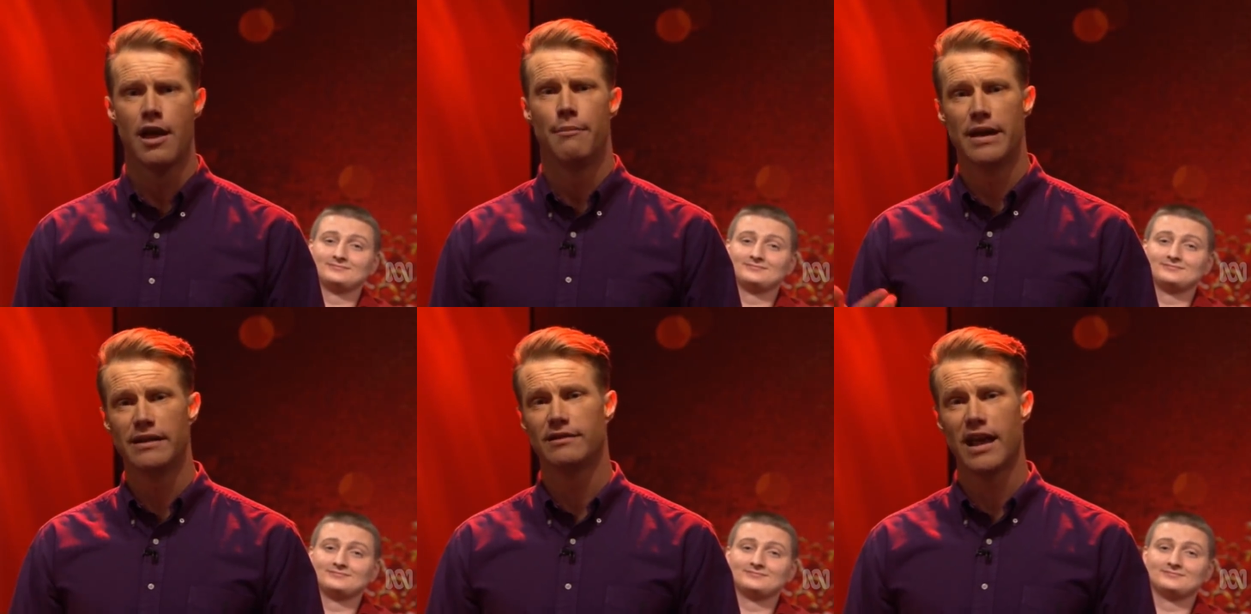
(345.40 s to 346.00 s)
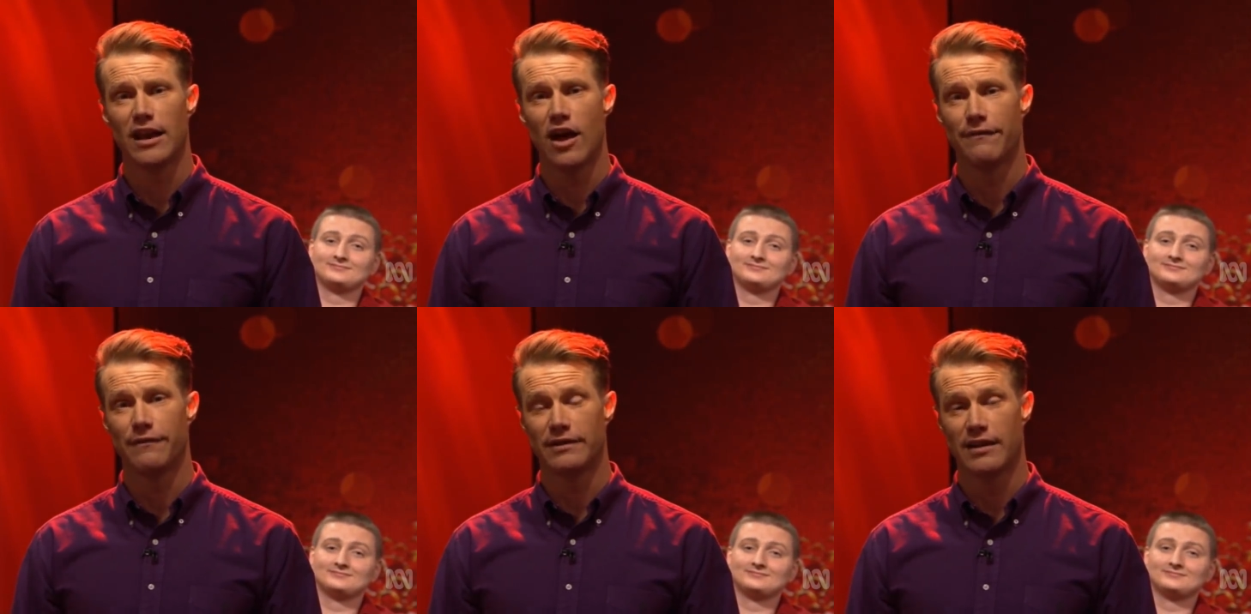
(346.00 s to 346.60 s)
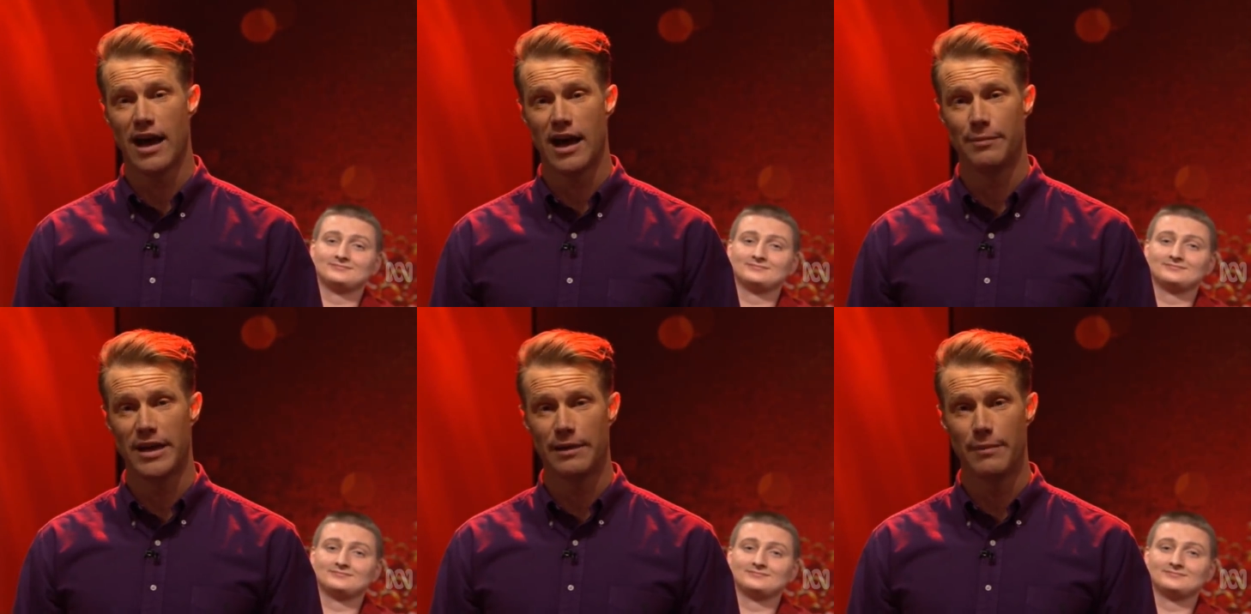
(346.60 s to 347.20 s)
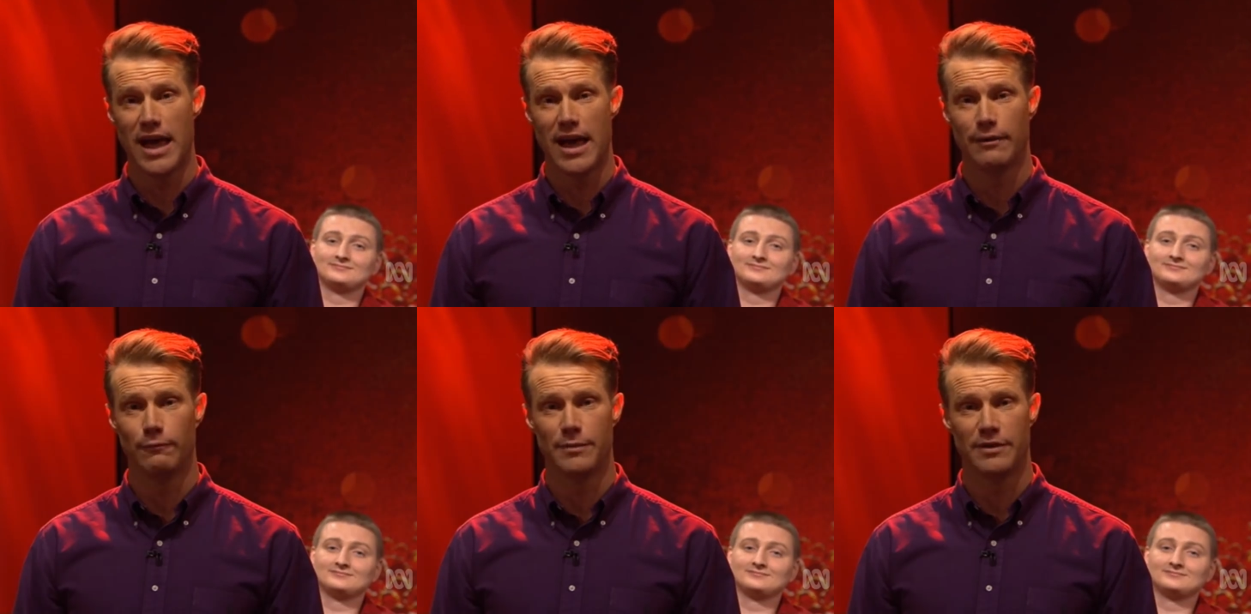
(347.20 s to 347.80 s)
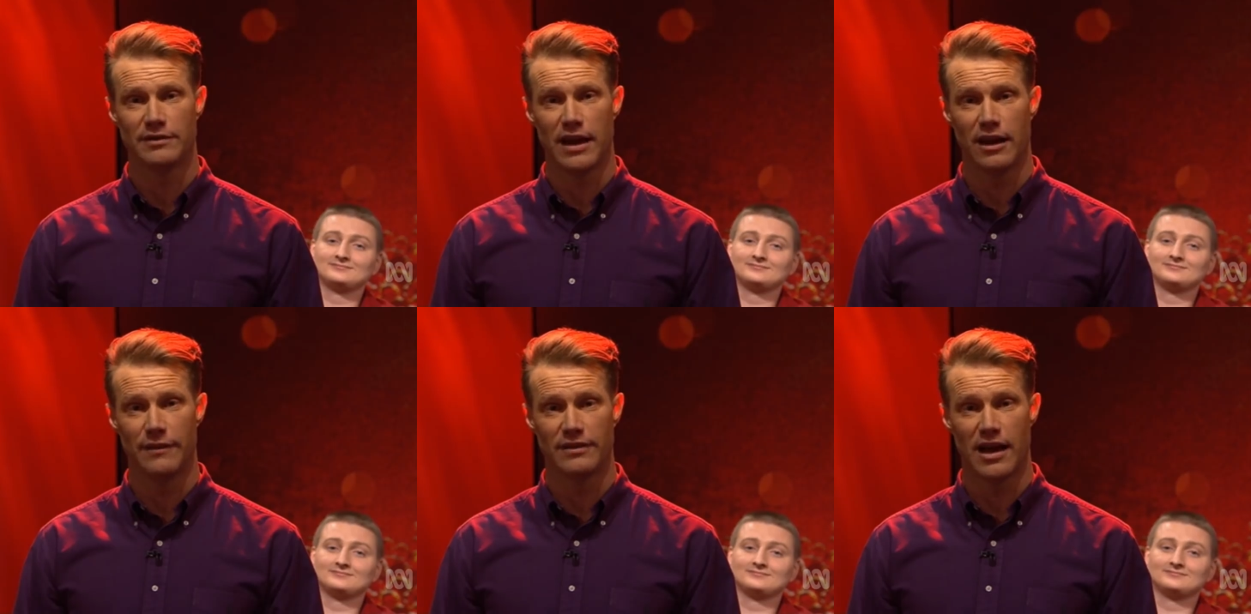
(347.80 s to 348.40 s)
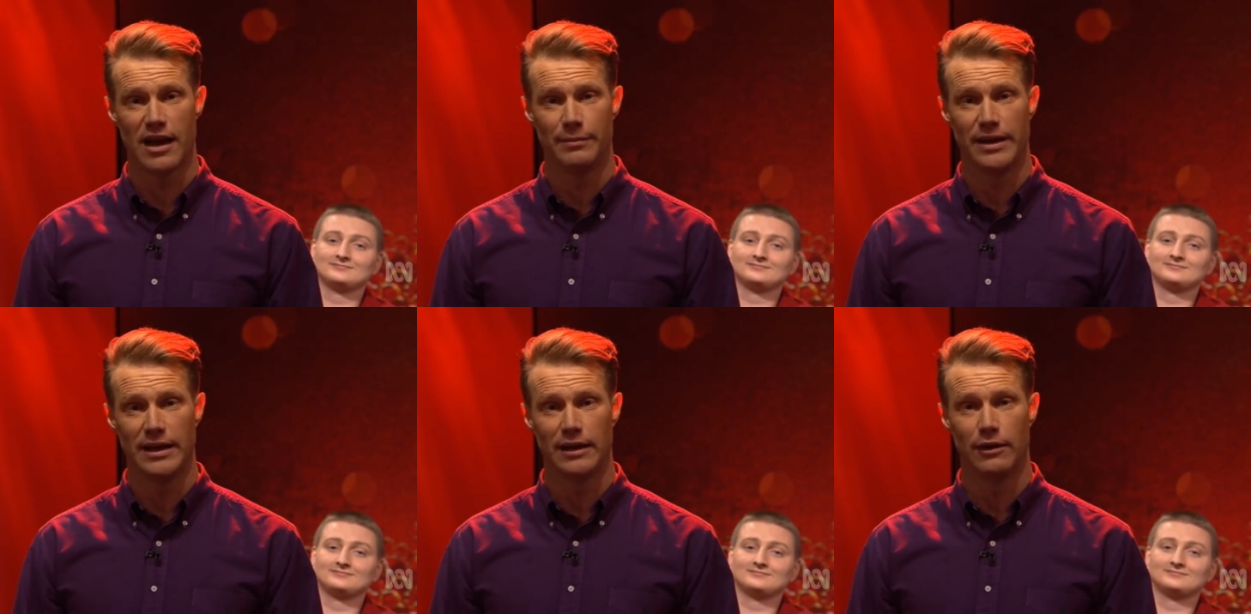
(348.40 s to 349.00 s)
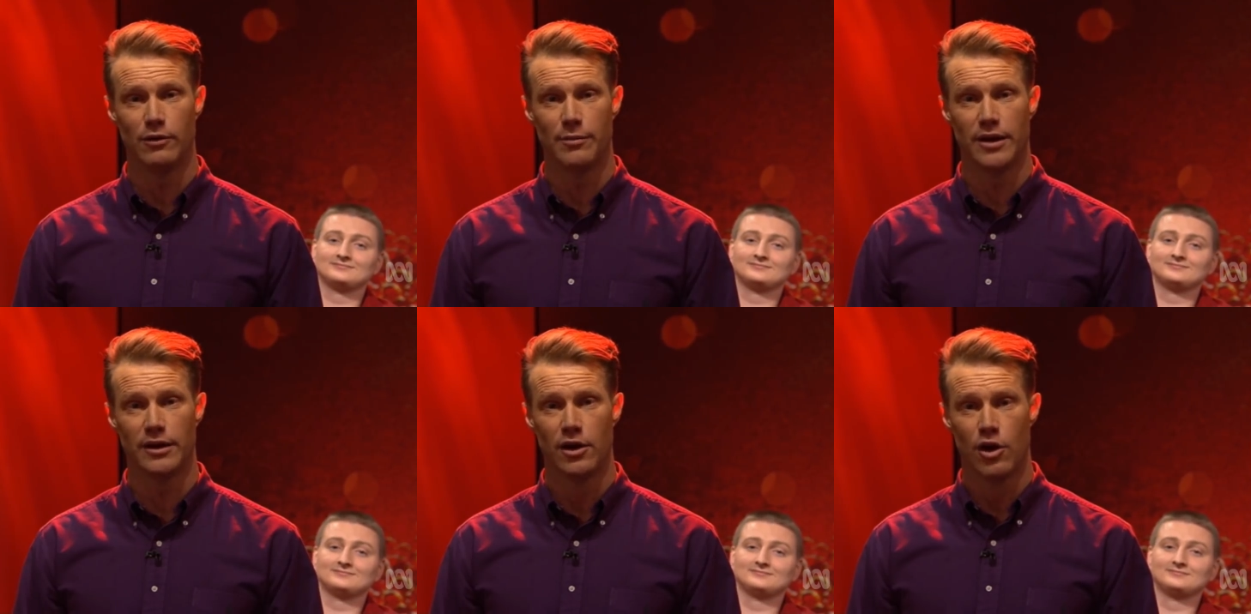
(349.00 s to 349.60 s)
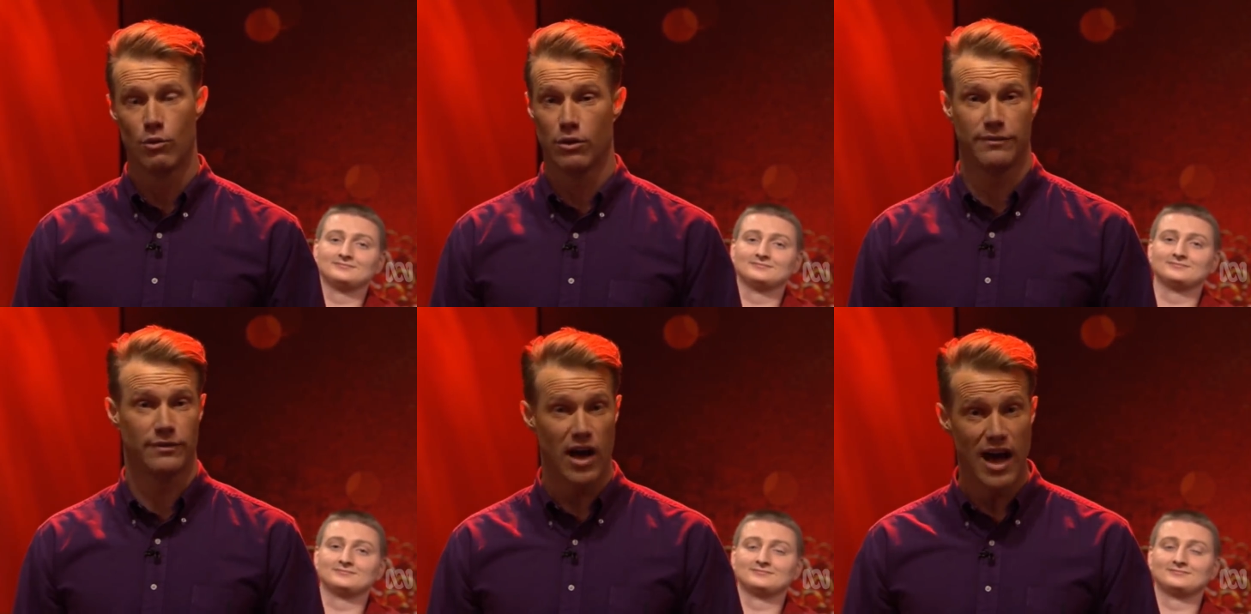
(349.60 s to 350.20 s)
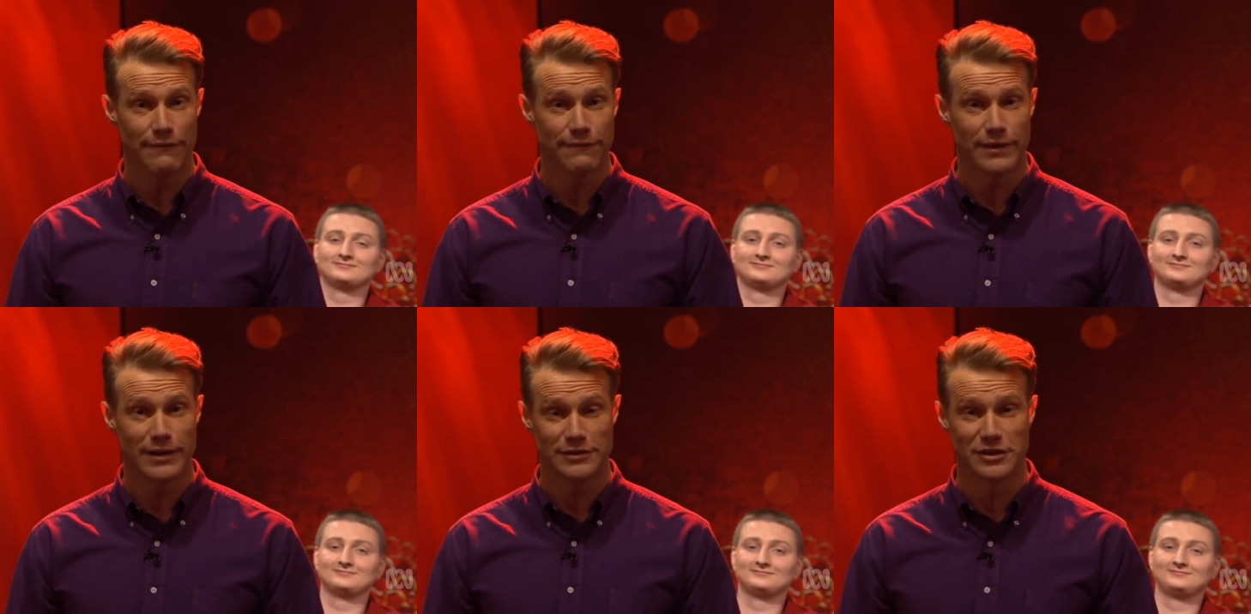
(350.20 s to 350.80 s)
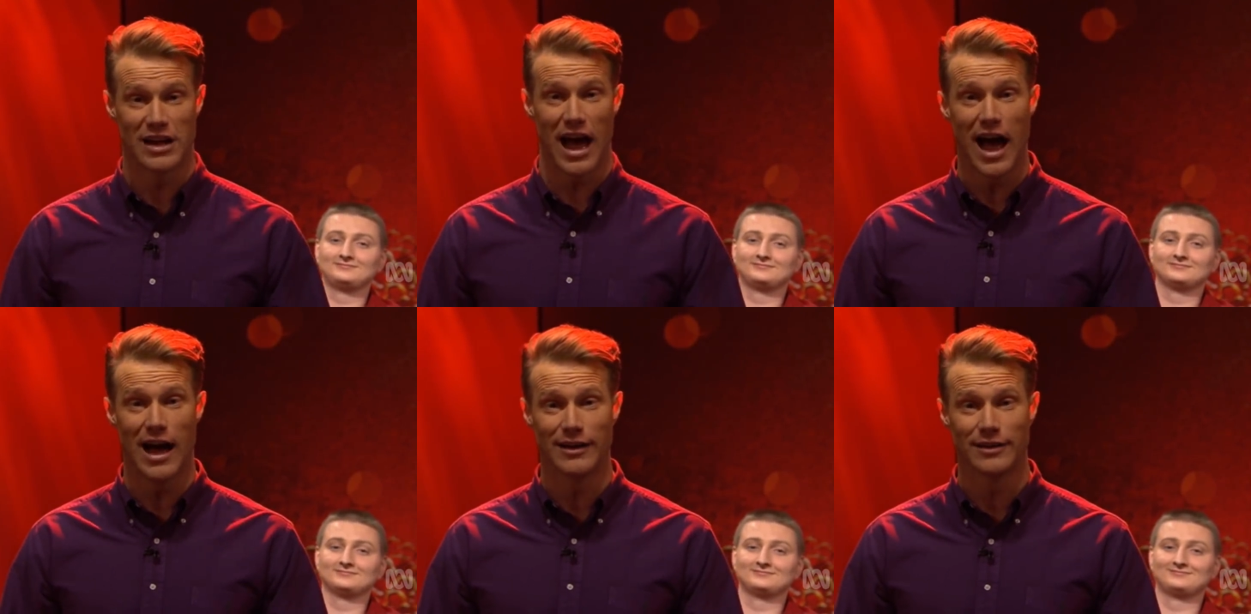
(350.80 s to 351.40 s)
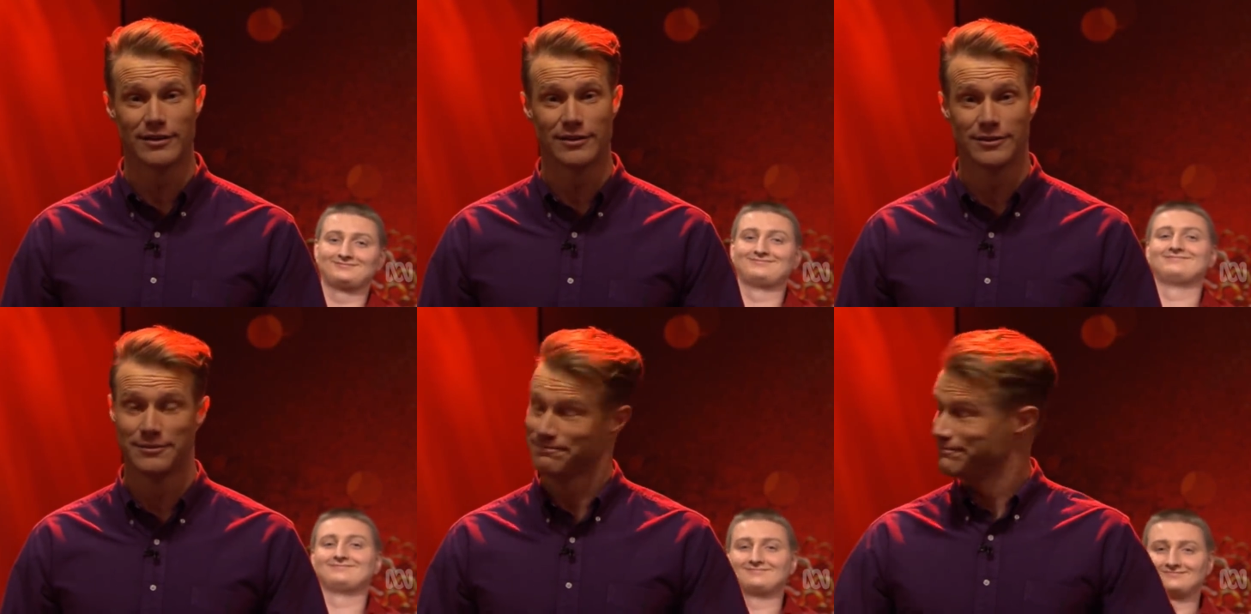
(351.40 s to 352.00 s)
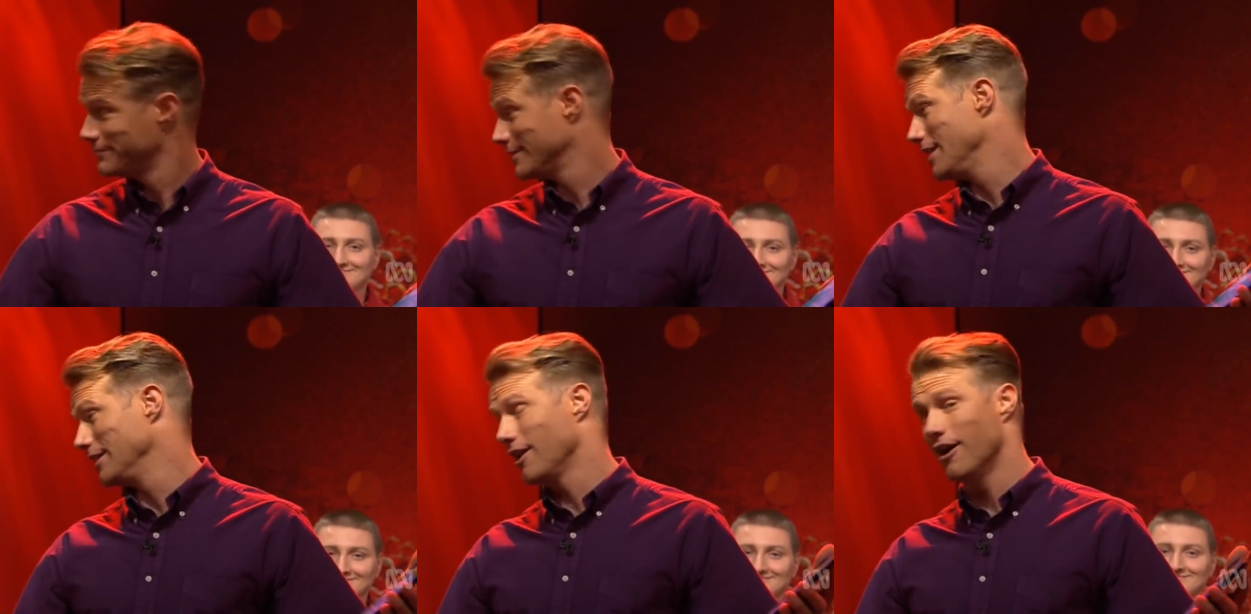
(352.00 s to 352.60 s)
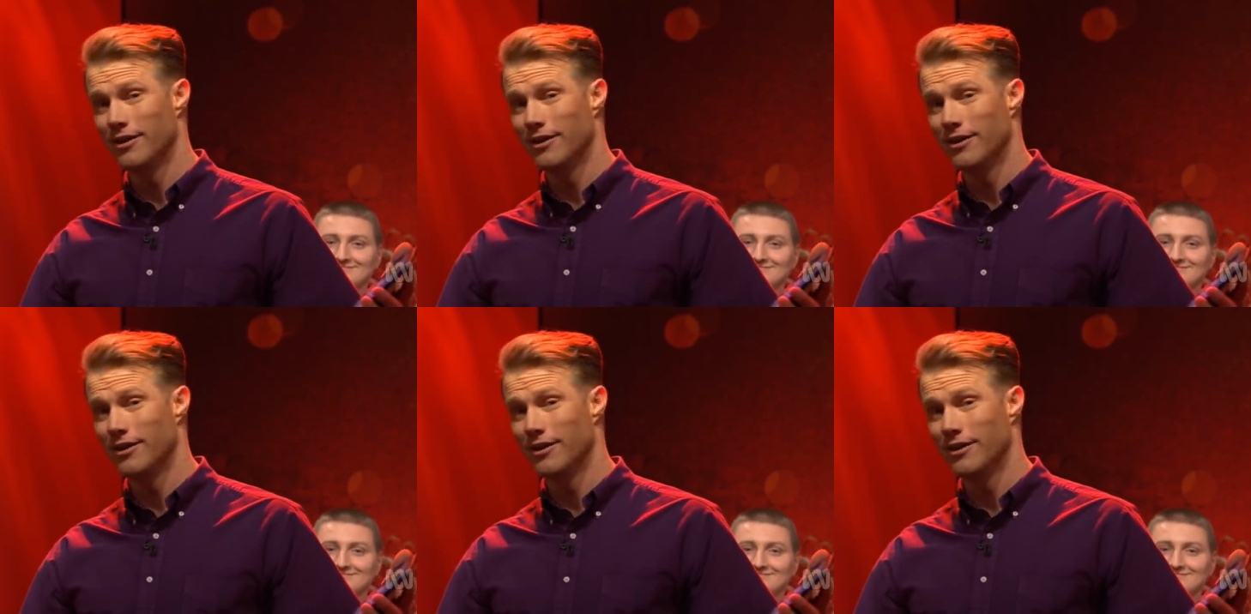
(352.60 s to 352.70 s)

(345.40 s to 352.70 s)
Speaker 1: men say life is hard being a man, women say life is hard being a woman. What if life is just hard? There you go.